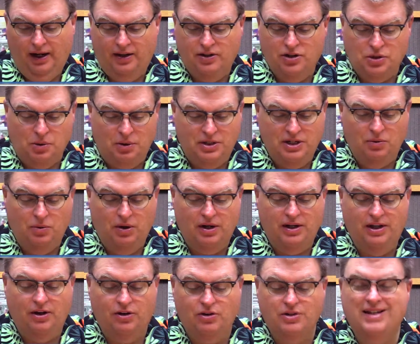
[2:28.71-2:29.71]
In the 21
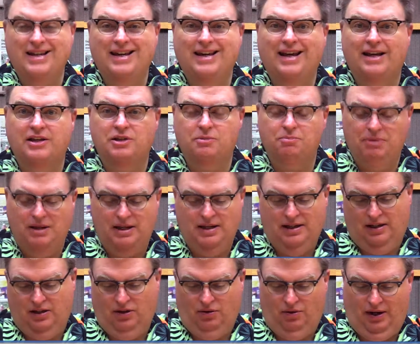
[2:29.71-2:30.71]
years he has been
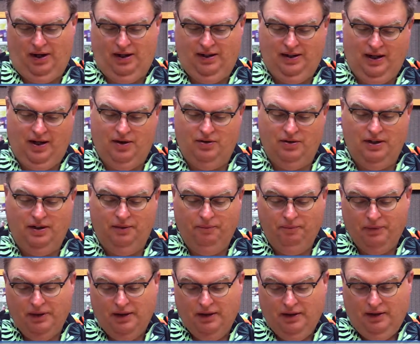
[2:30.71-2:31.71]
in Grant County,
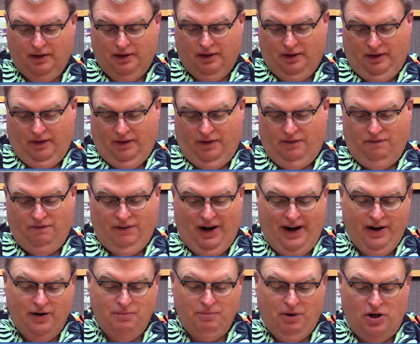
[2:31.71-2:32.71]

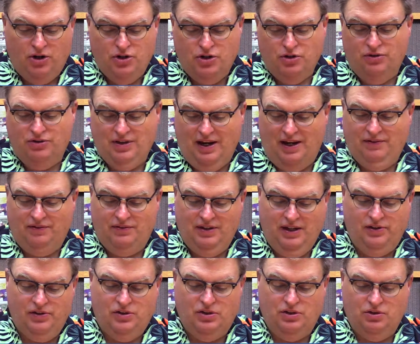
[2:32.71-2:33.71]
Fire Marshal Dave
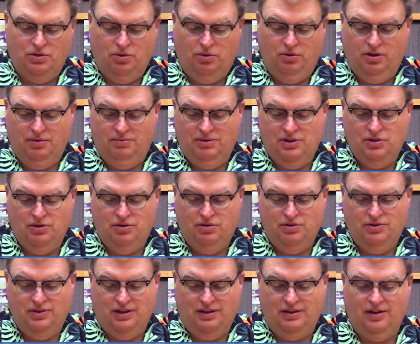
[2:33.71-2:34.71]
Nelson told
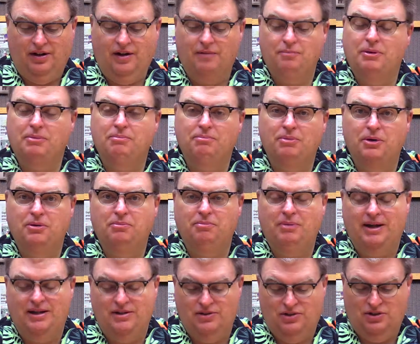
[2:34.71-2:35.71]
commissioners that there had been burn
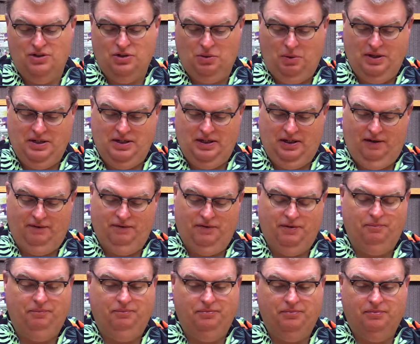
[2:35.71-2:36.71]
bans in 20 of
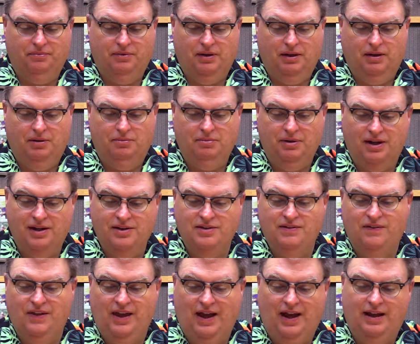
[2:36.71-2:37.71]
them. Because
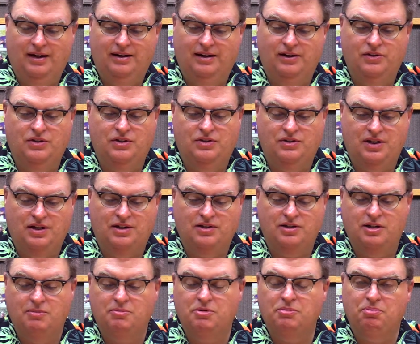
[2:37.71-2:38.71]
of that, Nelson said it
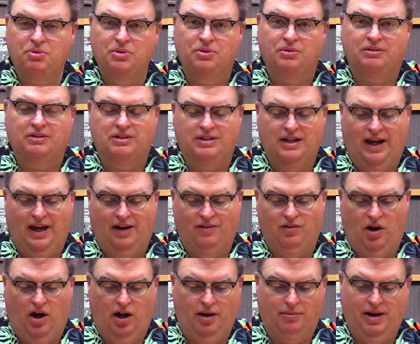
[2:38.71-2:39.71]
seems prudent to have
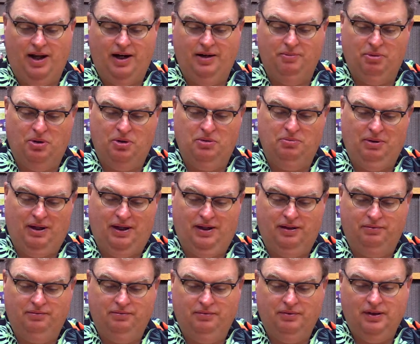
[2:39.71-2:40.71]
an automatic burn
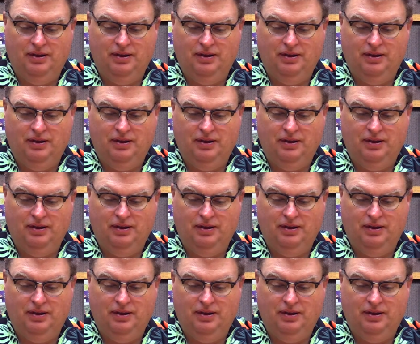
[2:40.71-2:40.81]
ban.